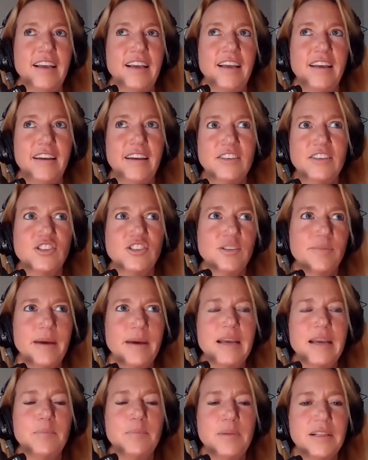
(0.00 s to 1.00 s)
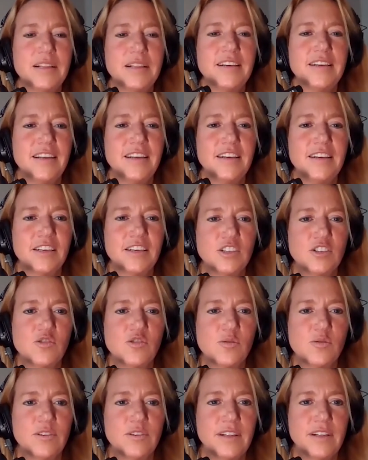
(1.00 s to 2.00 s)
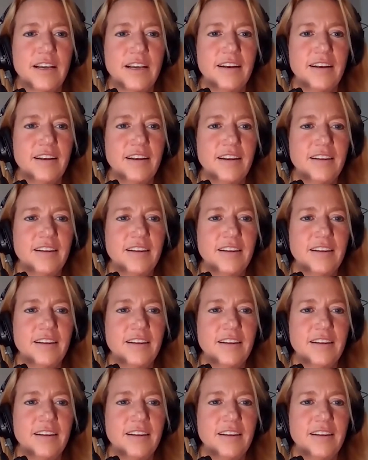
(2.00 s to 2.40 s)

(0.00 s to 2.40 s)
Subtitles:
and actually my ability to control it.